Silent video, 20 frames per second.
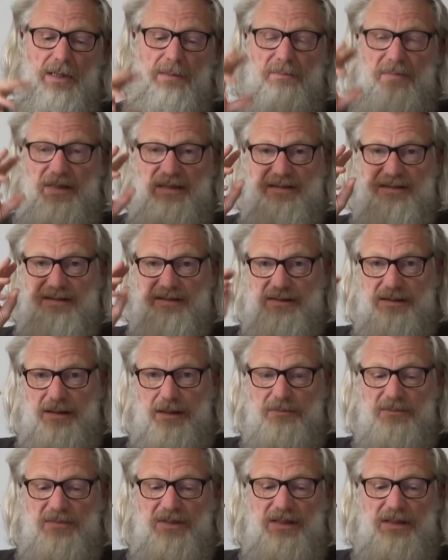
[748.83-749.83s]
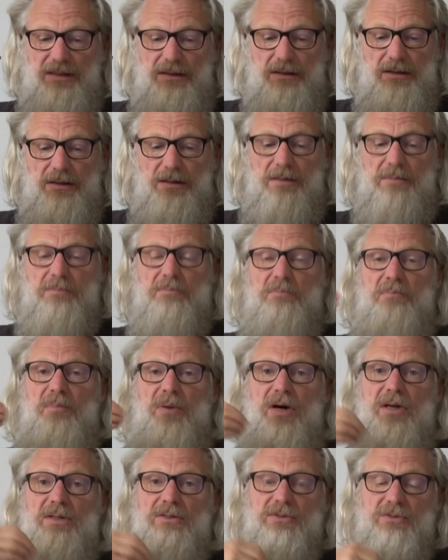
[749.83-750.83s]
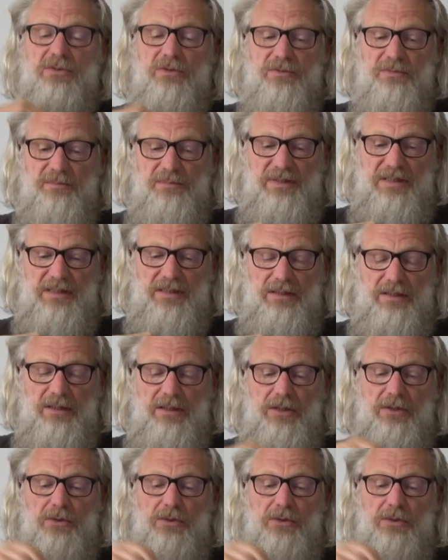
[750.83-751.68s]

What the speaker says: But someday, parts of me